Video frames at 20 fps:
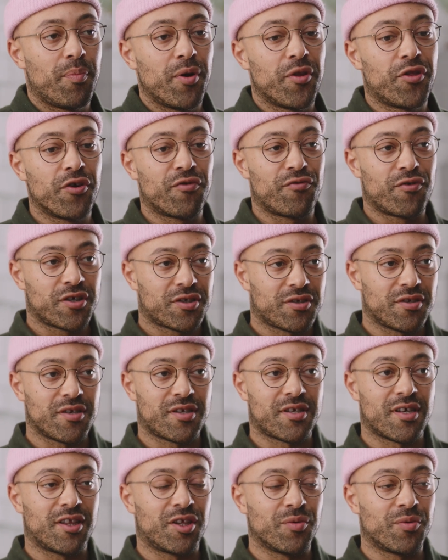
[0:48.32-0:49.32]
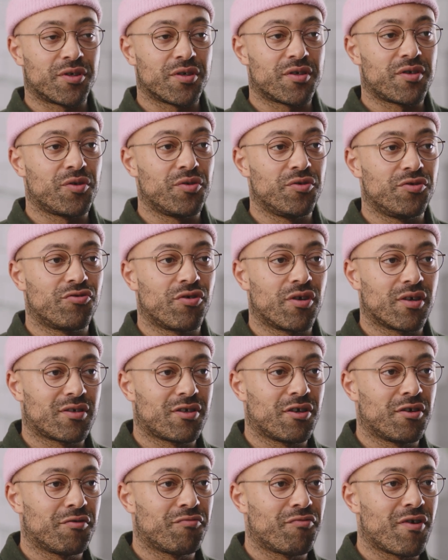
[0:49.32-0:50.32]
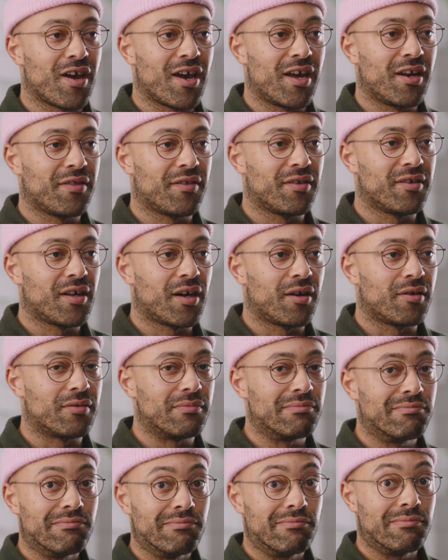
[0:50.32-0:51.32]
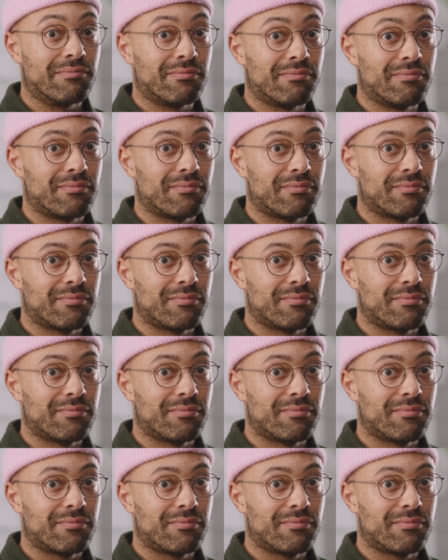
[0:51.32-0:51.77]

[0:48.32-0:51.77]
but the Russians said they were just too drunk to write anything down. Well,